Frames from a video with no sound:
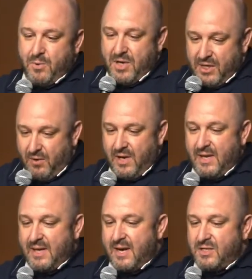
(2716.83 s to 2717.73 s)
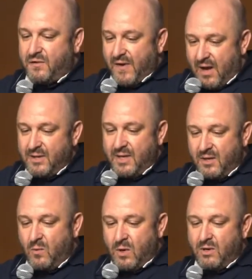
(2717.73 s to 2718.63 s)
But a unity that is founded
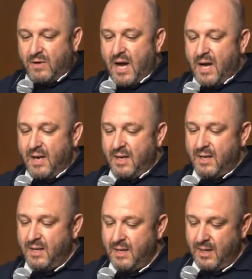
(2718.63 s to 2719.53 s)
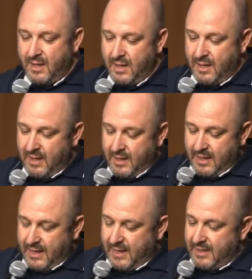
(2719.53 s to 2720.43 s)
in the word of God.
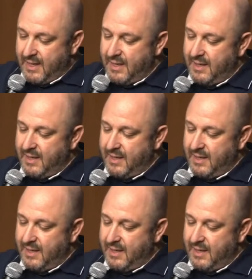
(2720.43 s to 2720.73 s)
And